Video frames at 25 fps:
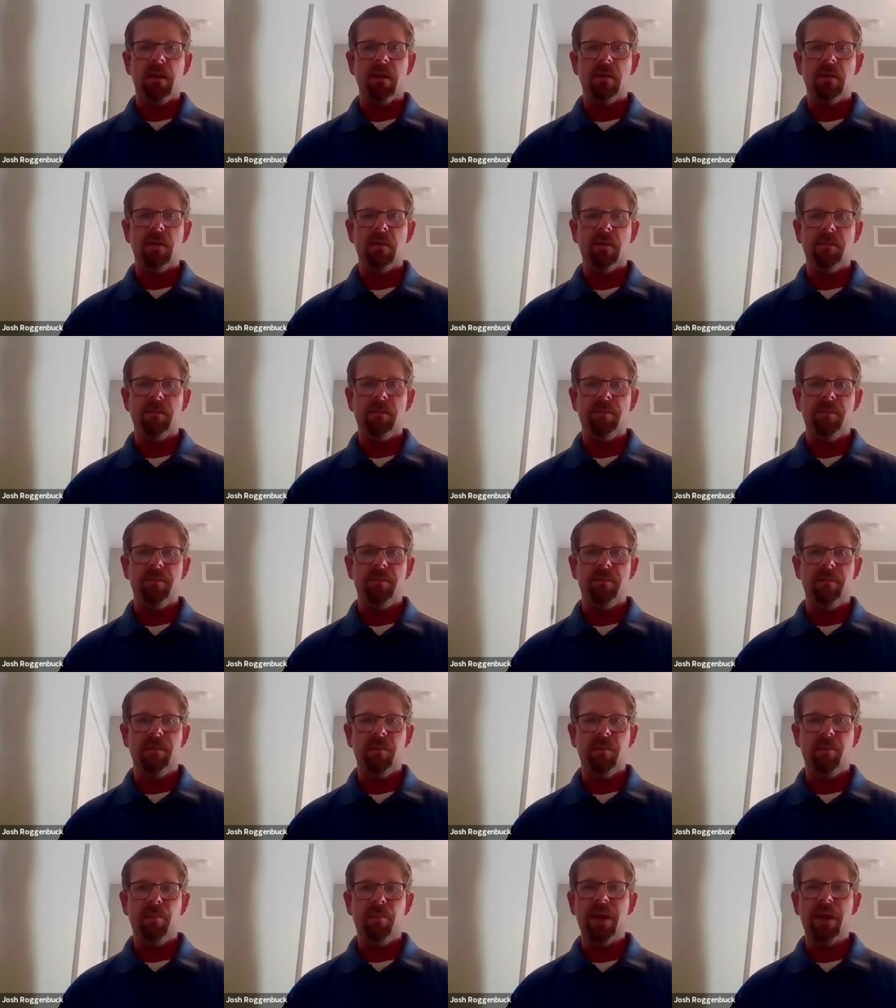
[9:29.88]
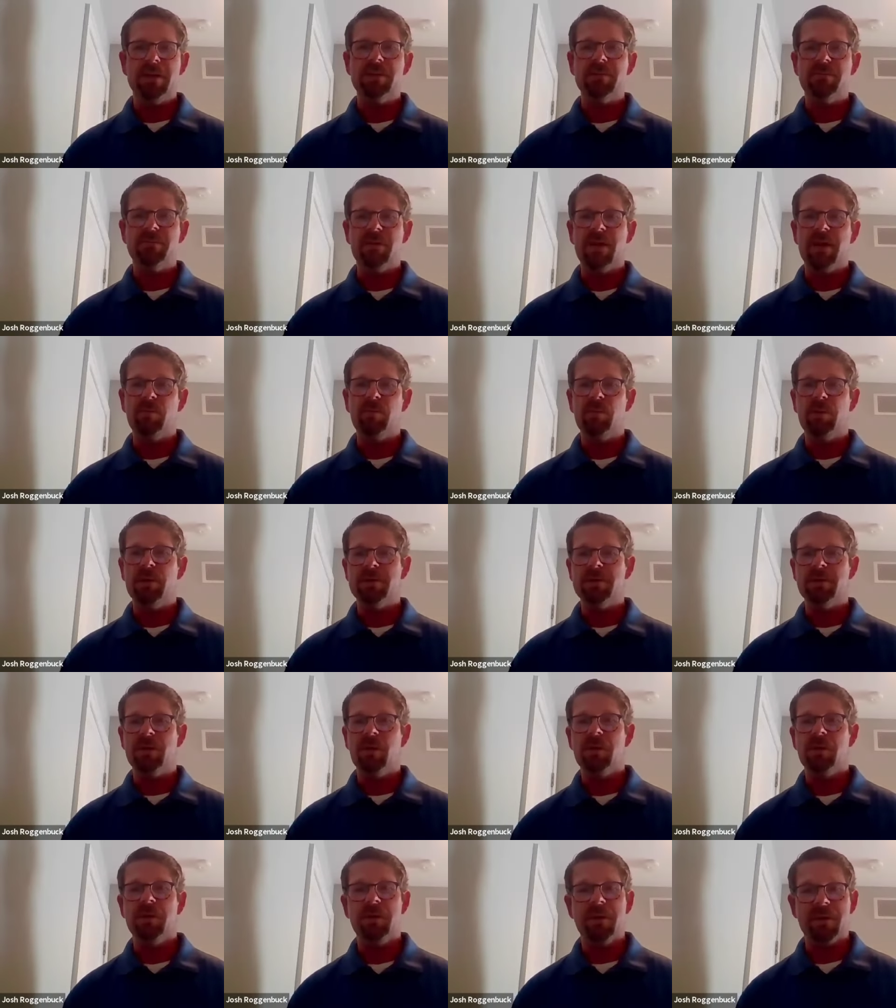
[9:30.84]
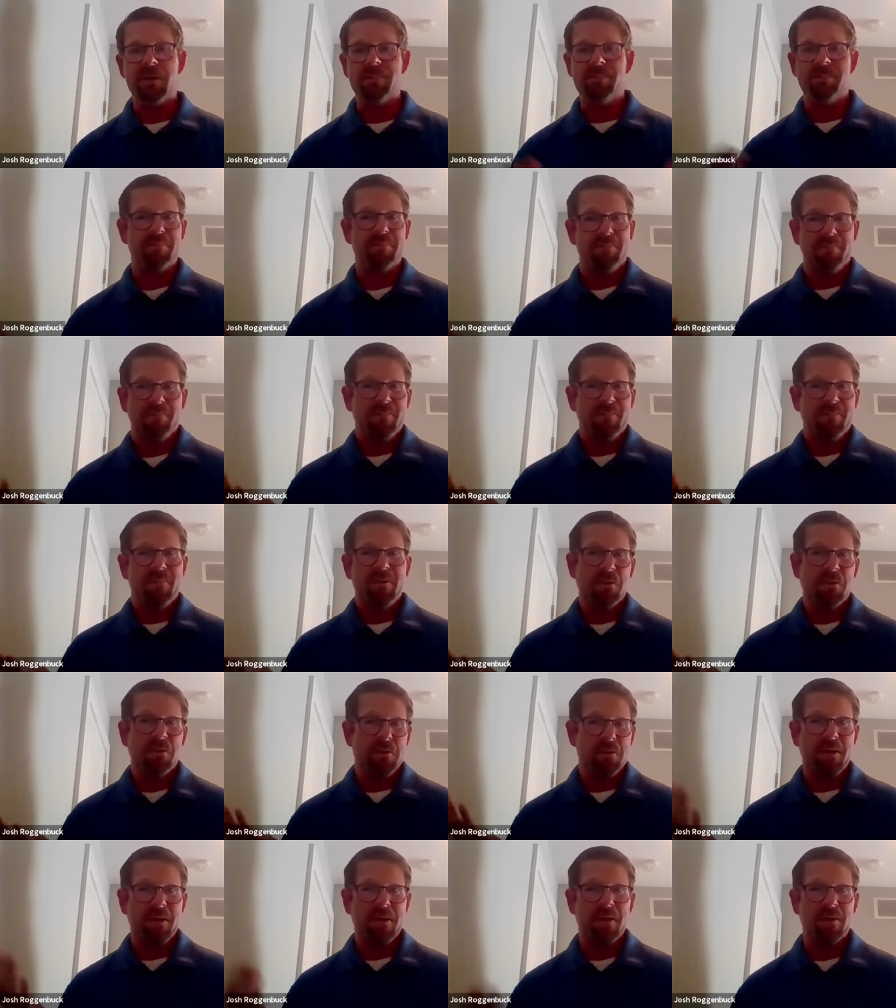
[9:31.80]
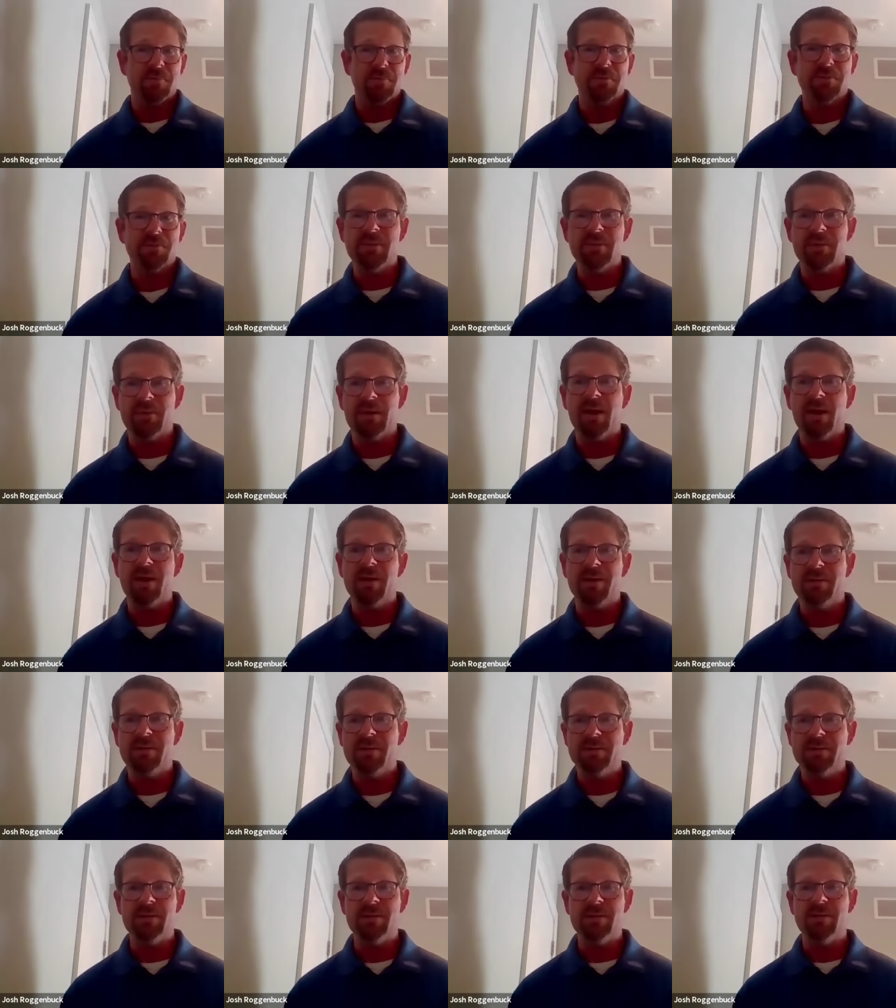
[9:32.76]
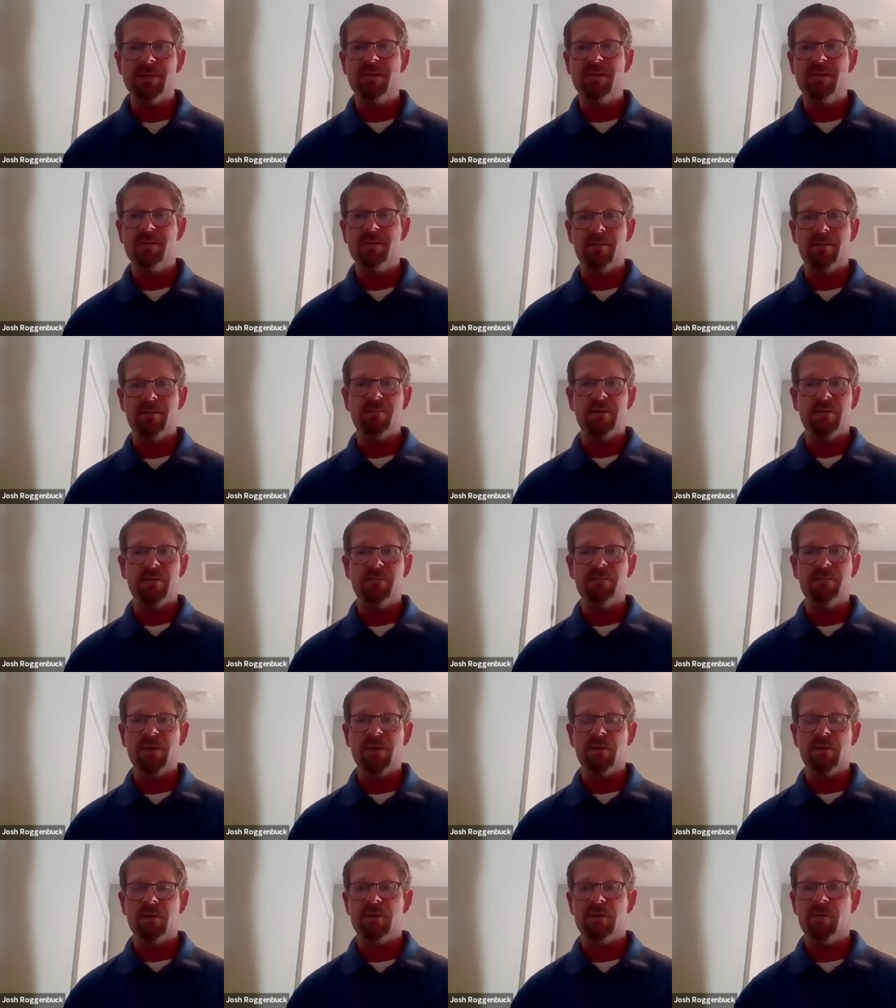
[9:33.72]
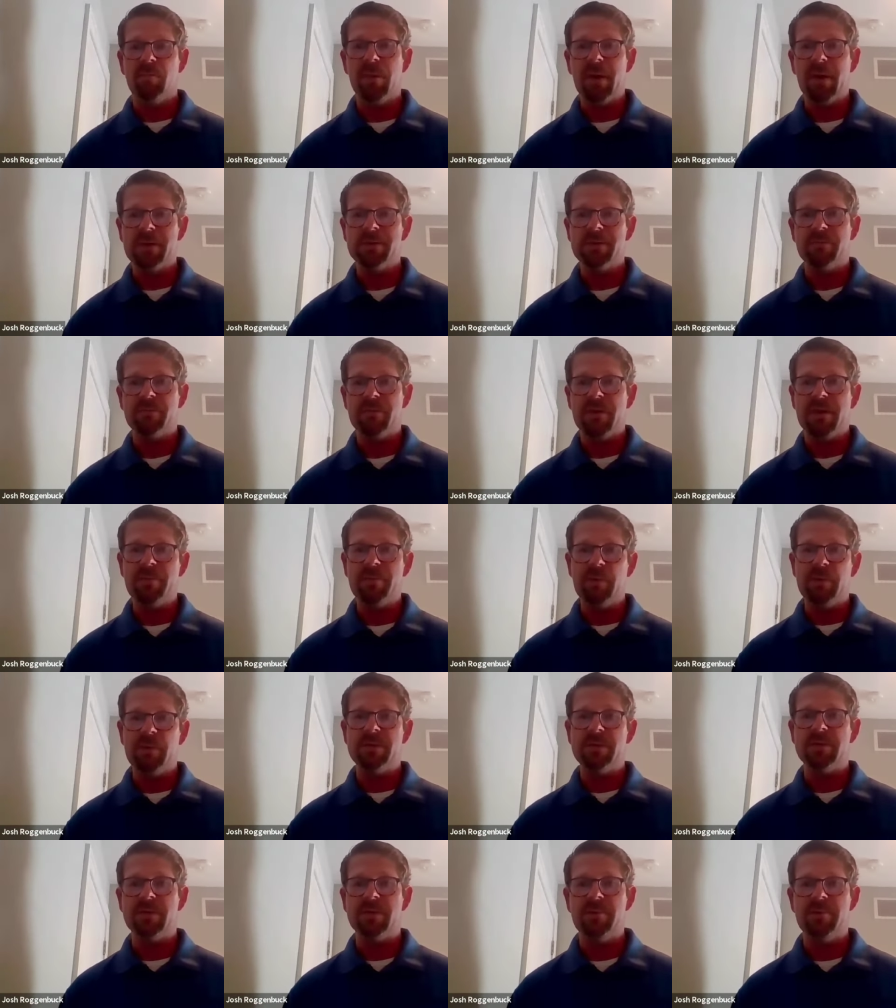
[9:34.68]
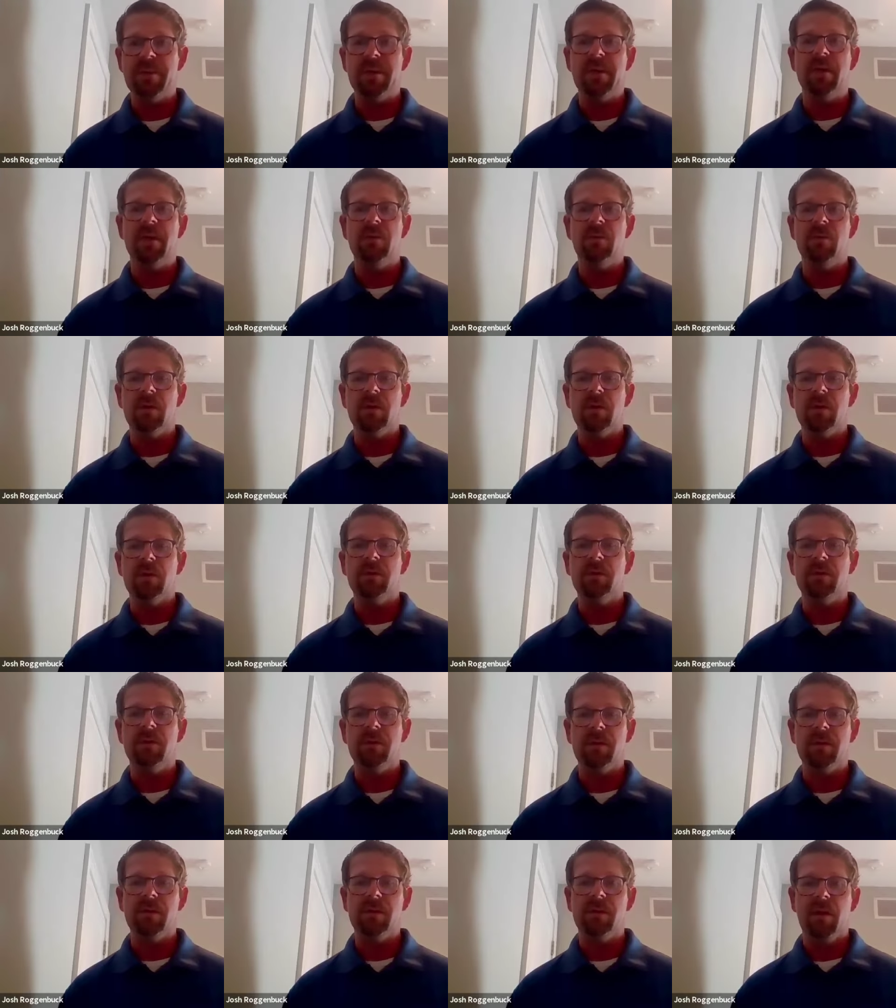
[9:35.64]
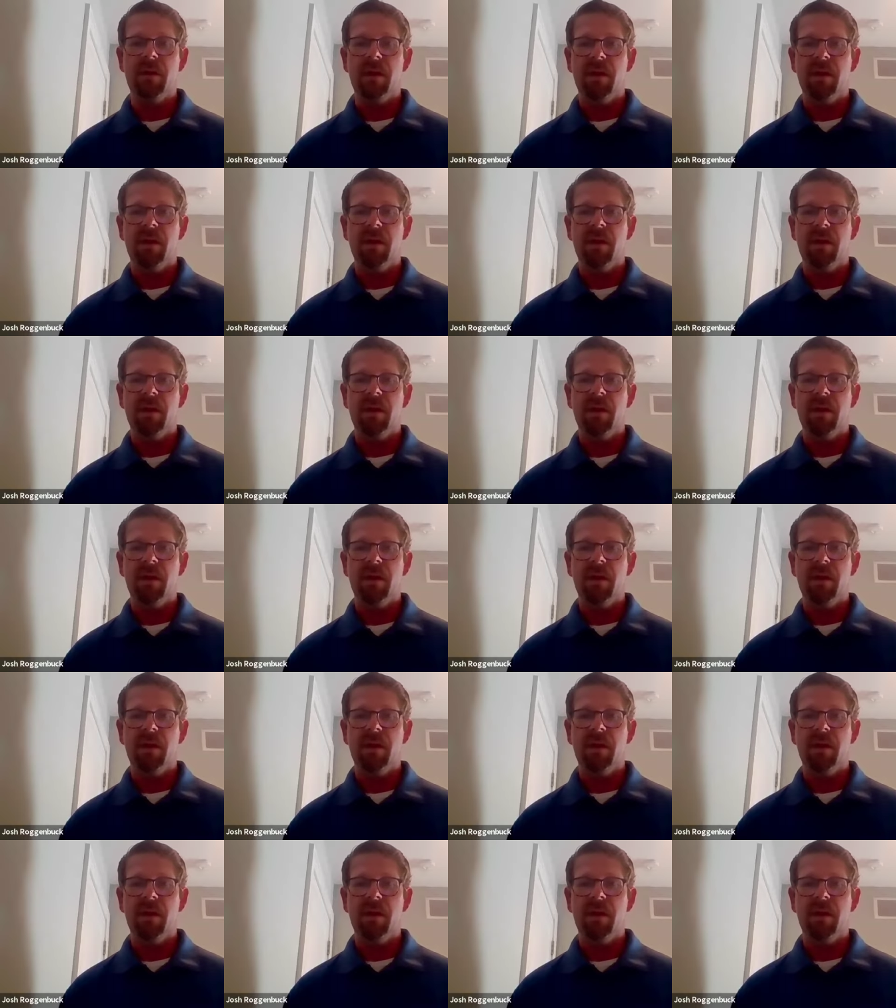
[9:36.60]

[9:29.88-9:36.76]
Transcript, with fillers: you know, the best families go to go to counseling. Honestly, even if they were the best families to begin with, they